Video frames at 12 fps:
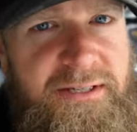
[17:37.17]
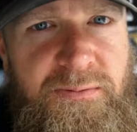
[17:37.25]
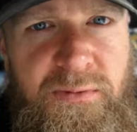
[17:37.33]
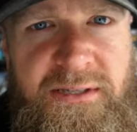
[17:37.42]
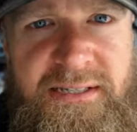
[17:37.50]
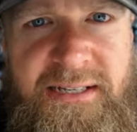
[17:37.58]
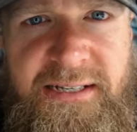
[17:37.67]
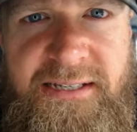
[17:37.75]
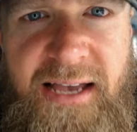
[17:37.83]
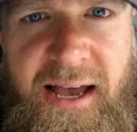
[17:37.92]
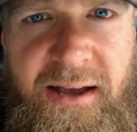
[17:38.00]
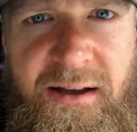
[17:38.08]
this month's six
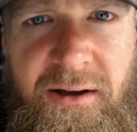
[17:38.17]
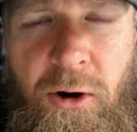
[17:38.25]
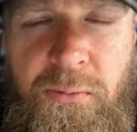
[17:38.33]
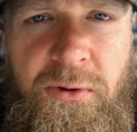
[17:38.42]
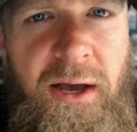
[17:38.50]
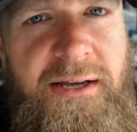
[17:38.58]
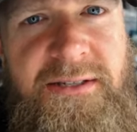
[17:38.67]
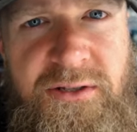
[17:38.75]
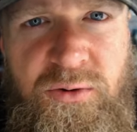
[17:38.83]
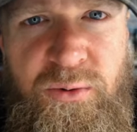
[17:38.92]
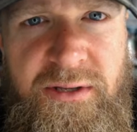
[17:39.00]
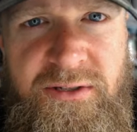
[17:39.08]
sack. Hope you guys
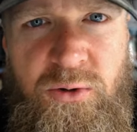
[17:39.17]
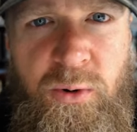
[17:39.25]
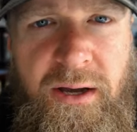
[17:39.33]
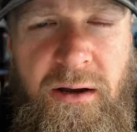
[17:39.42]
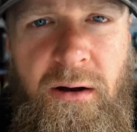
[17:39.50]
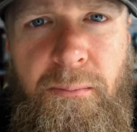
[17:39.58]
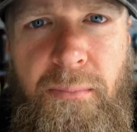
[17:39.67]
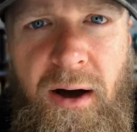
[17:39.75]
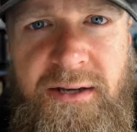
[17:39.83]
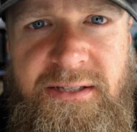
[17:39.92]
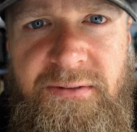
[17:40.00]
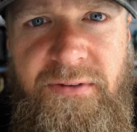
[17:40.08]
enjoyed this quick
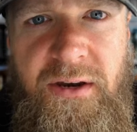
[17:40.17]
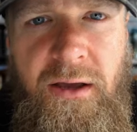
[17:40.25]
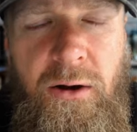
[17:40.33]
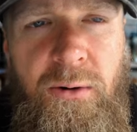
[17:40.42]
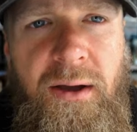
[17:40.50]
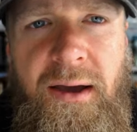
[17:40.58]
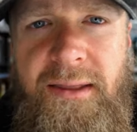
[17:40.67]
unboxing video